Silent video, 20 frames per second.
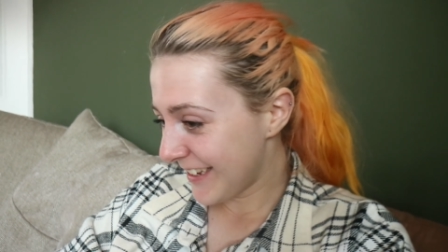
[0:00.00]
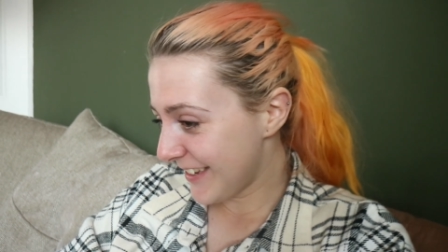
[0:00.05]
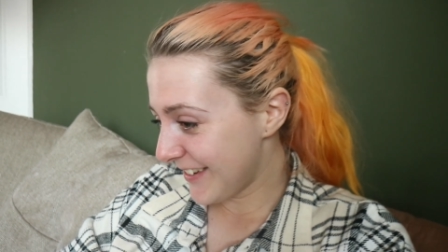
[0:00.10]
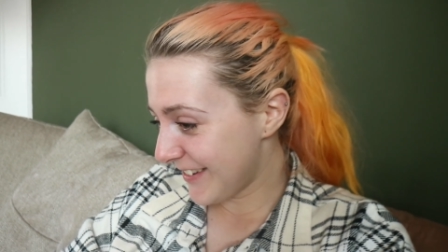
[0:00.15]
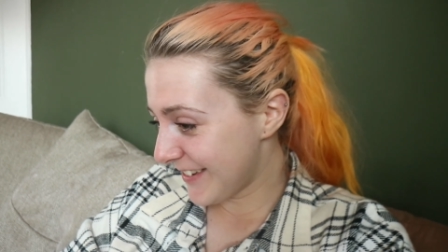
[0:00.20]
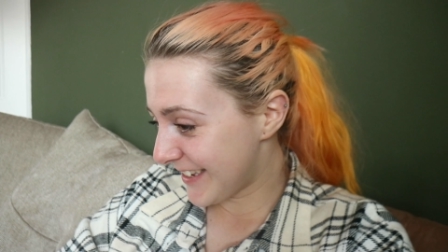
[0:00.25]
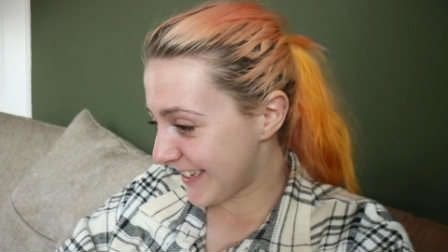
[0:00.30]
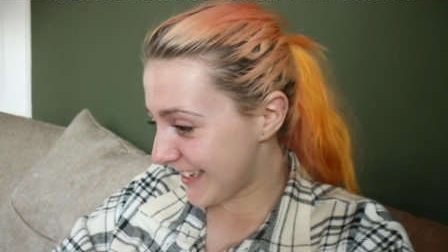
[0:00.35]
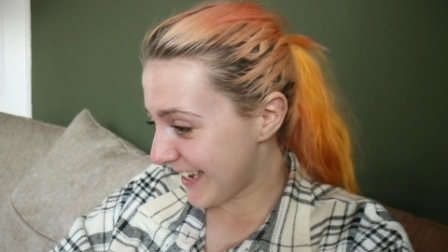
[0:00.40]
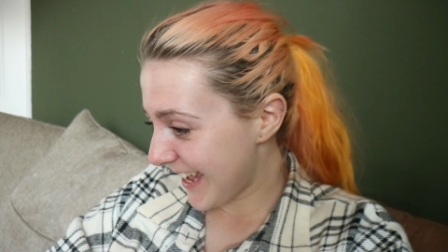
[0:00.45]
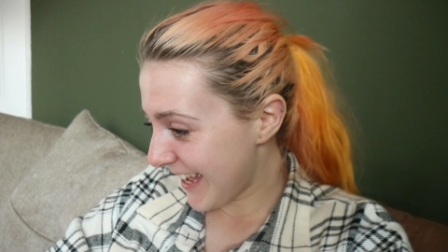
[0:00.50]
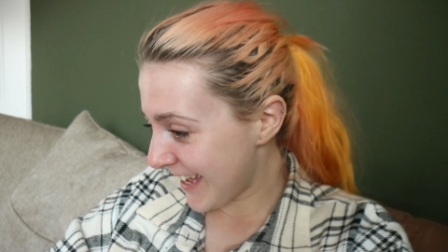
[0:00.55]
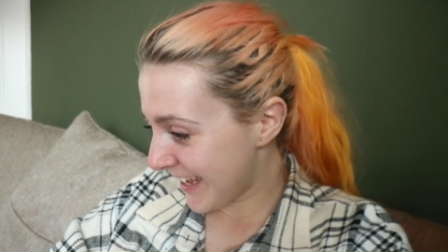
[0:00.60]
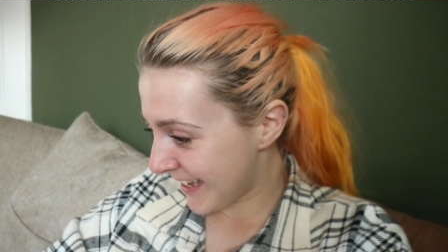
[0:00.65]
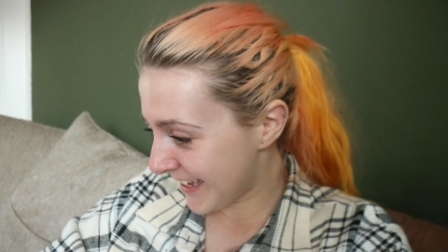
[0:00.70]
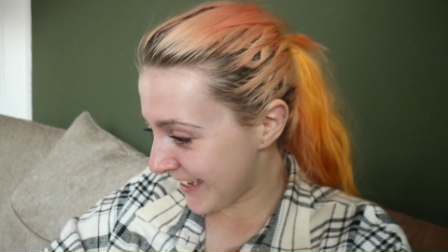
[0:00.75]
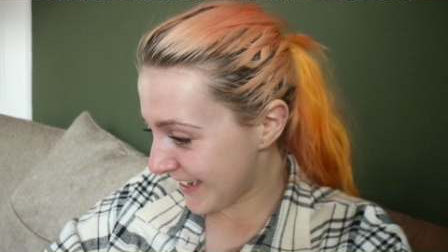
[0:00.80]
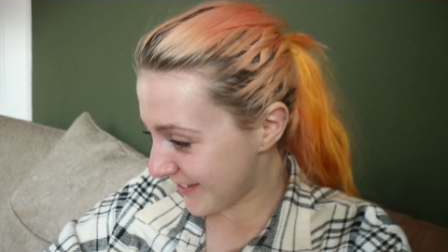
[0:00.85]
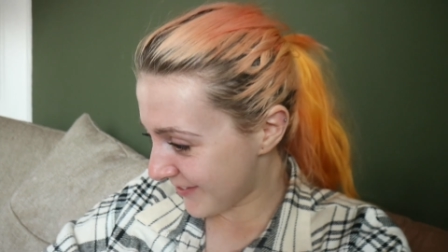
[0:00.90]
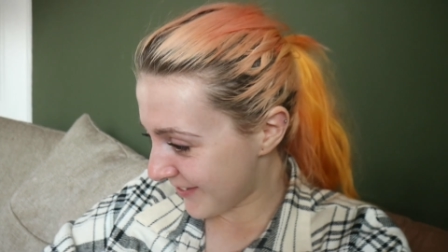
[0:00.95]
You
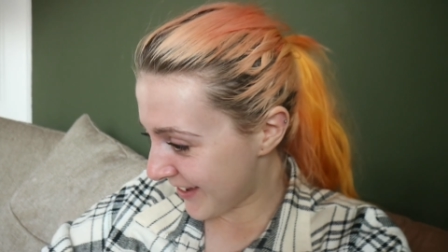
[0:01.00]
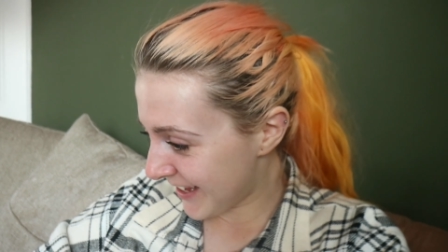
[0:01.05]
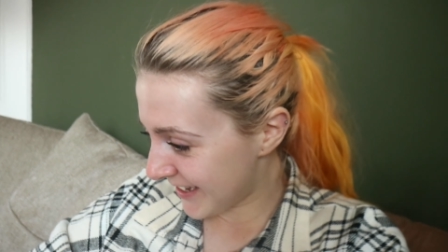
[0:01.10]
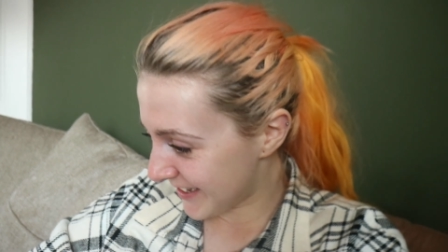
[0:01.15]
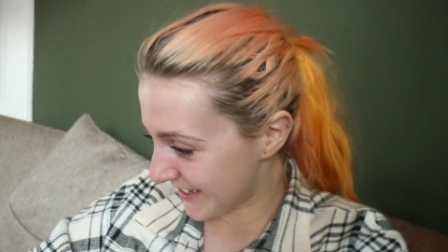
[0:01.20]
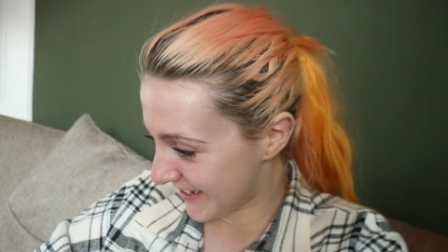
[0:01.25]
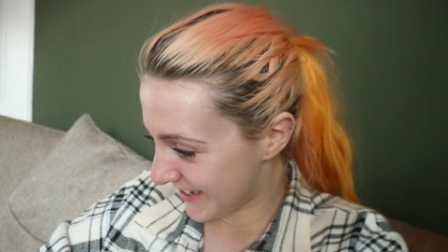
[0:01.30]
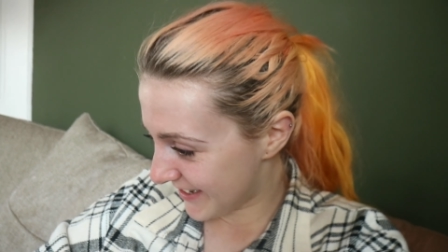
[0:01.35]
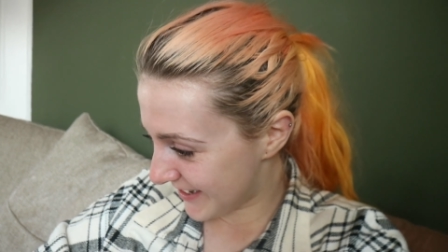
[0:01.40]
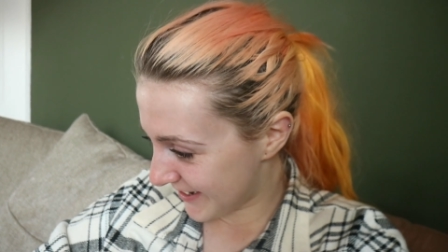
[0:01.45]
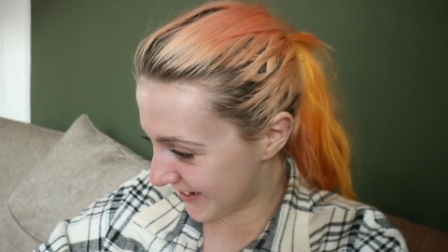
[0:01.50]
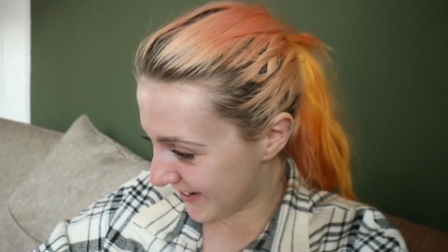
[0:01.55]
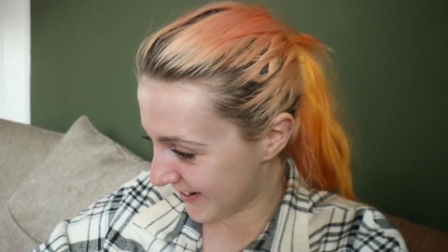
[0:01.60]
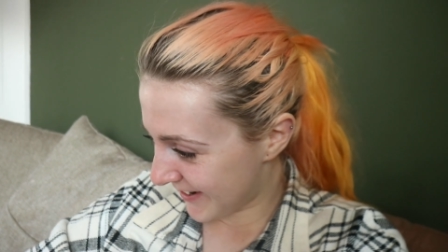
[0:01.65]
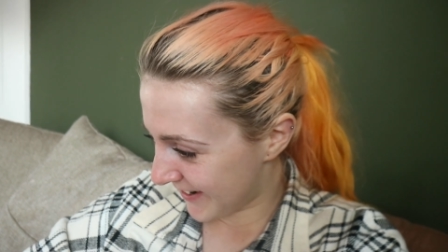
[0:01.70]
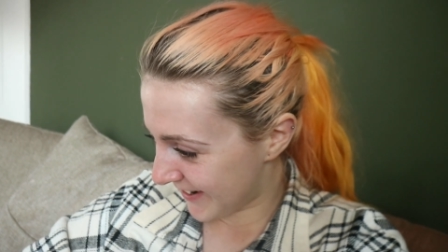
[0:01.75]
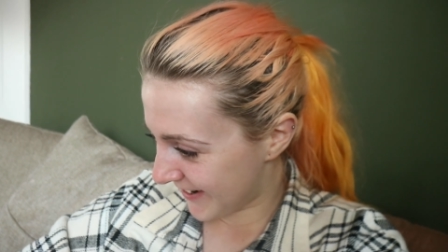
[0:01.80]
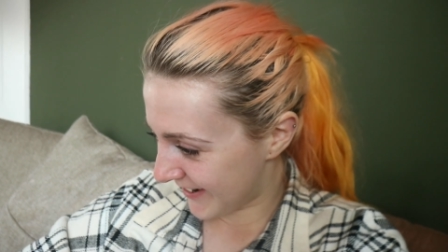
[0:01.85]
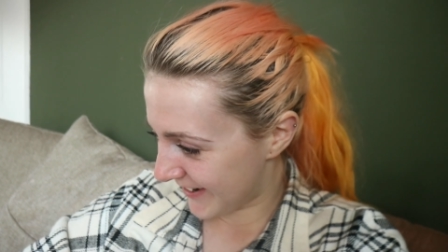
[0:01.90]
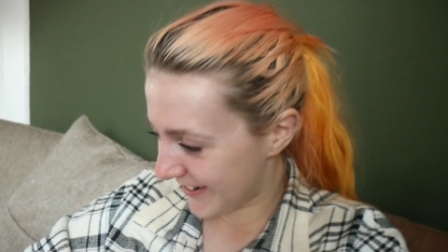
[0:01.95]
did. Well
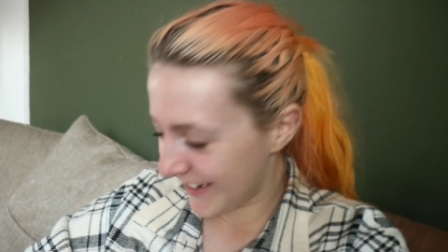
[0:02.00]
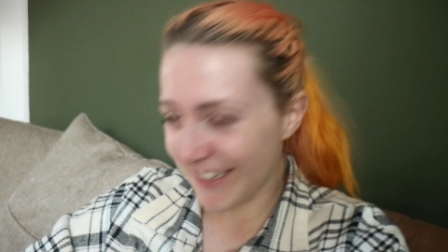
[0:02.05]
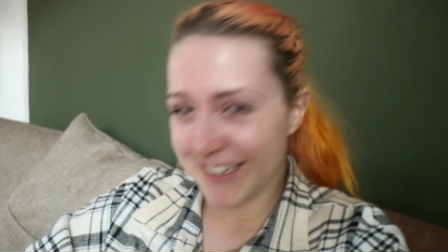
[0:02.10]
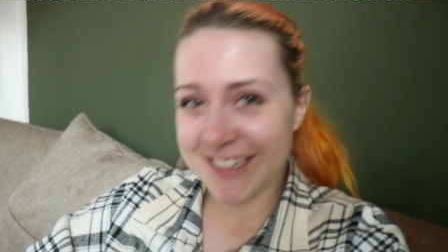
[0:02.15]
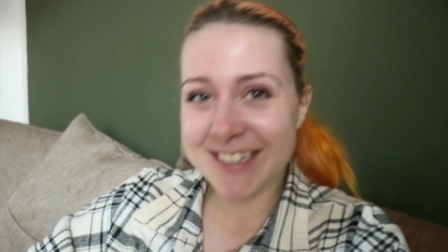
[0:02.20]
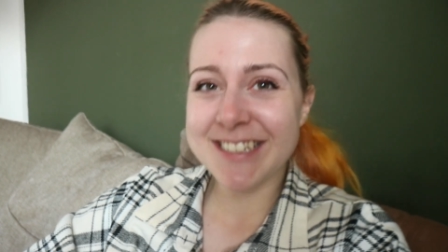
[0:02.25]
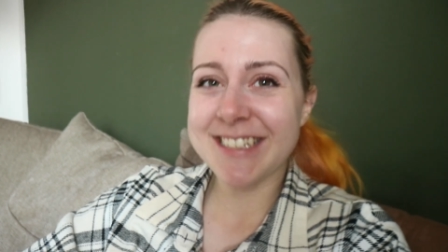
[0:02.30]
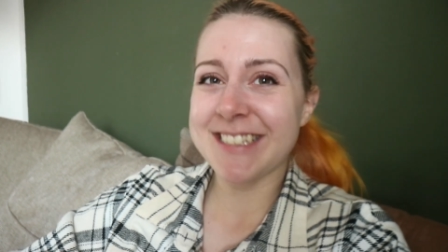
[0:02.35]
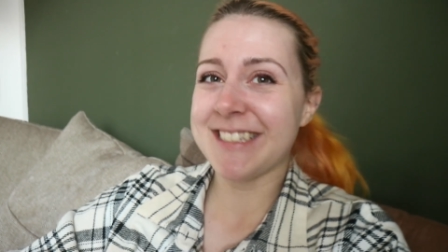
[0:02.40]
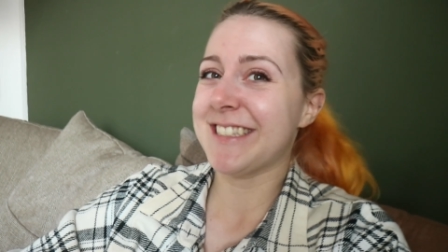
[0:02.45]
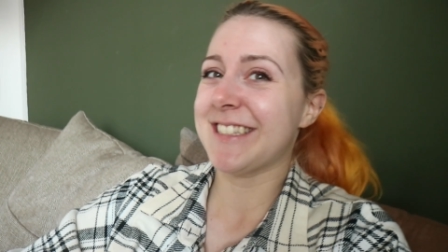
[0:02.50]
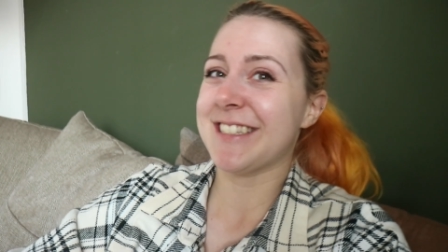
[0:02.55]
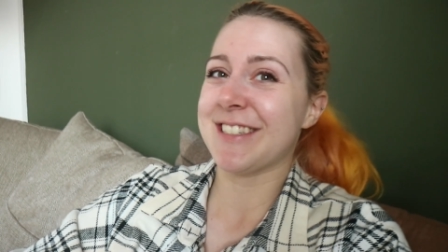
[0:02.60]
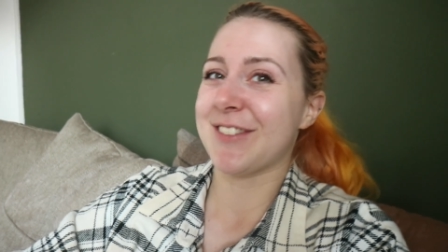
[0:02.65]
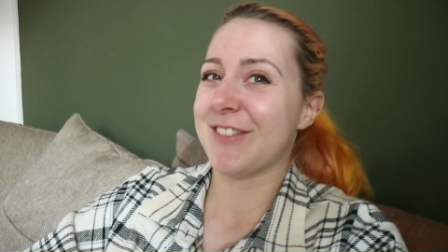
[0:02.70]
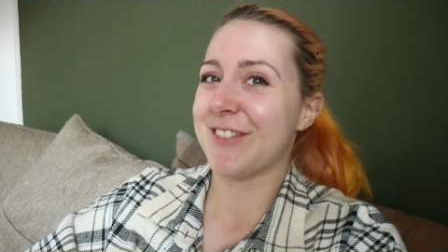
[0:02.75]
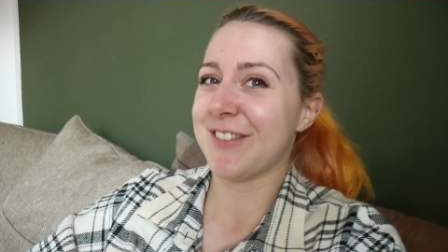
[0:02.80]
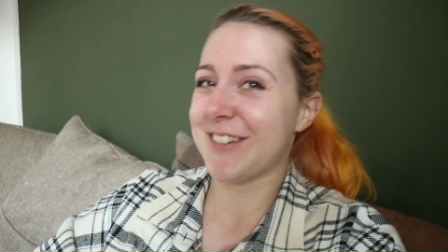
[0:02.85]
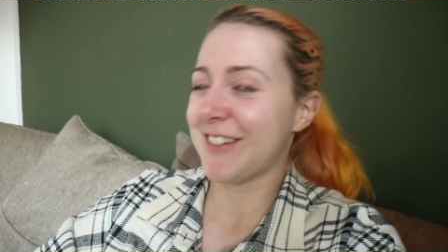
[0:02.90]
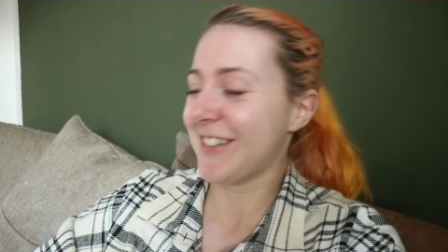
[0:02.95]
done.
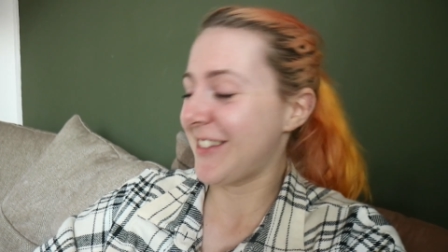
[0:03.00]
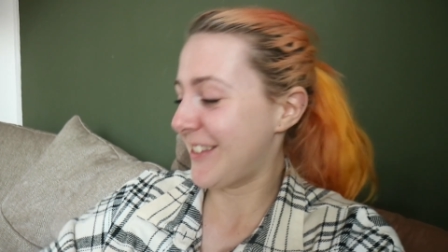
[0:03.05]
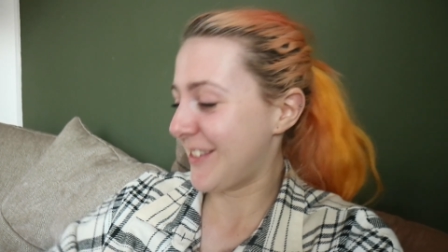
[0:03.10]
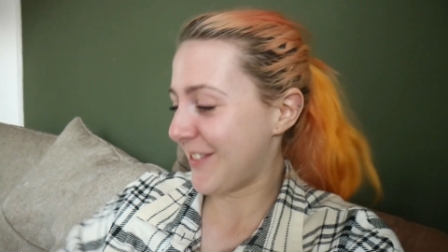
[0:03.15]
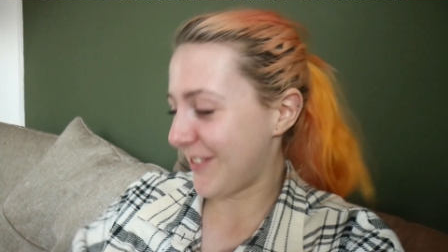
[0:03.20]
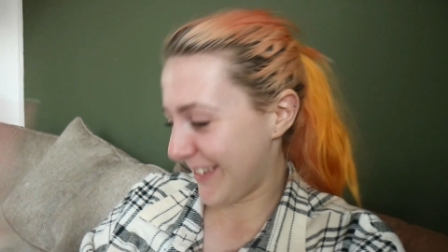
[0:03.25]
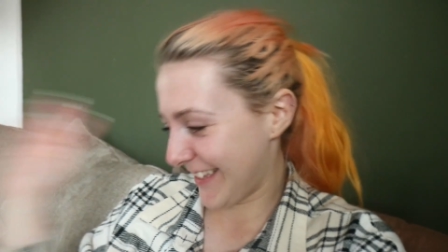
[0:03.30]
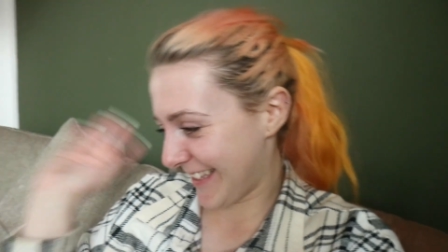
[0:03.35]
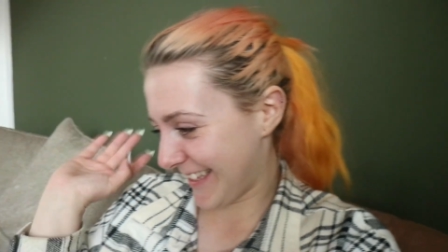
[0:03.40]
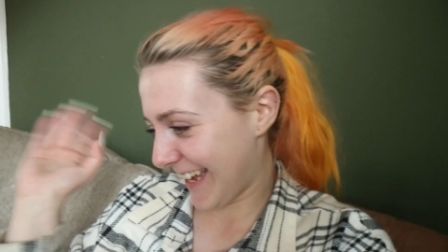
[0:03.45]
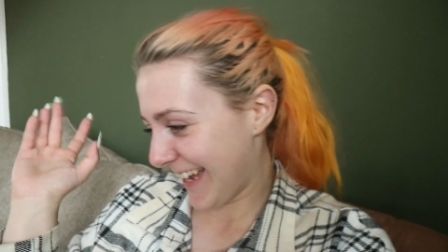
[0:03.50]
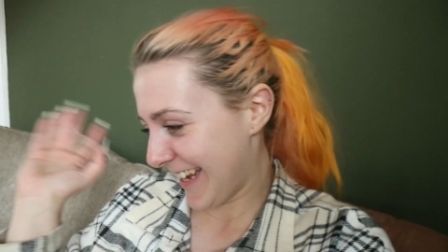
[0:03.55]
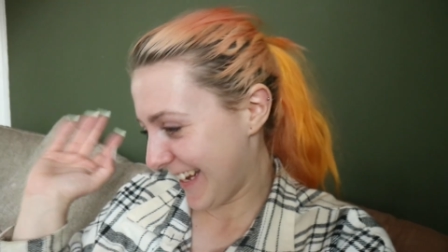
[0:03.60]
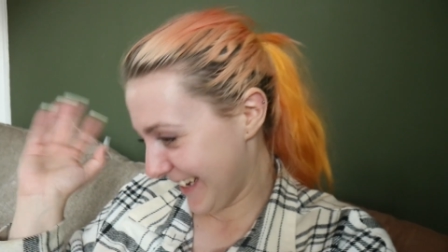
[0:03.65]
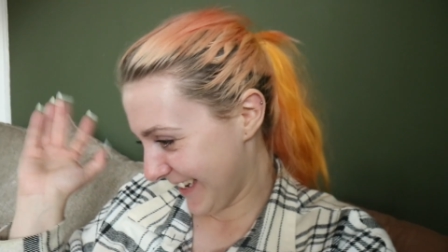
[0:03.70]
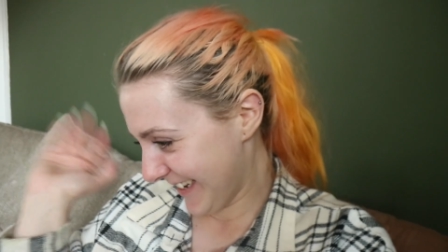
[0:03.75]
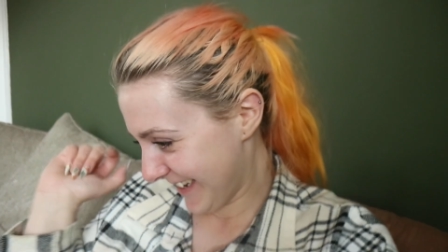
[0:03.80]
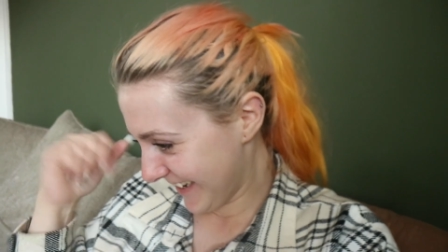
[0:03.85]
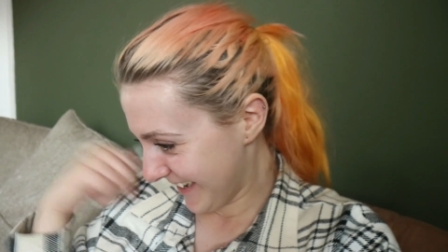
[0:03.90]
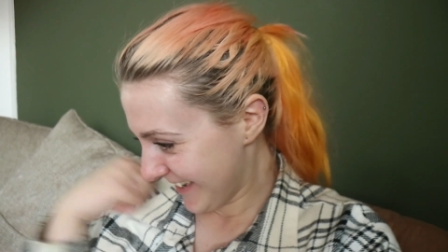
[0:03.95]
So
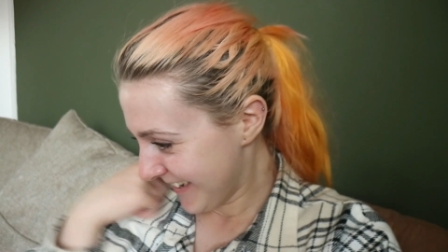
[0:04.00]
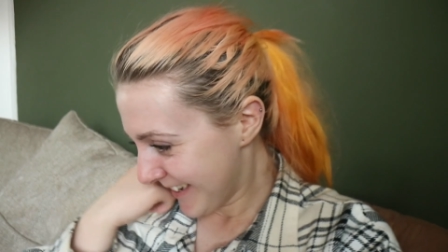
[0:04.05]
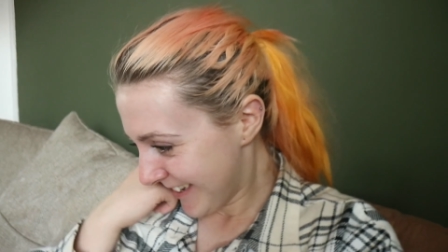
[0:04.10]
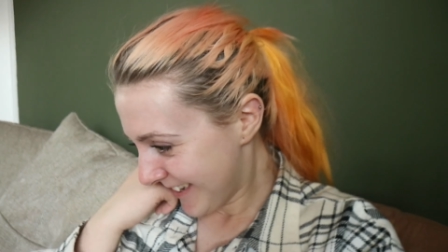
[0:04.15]
exciting.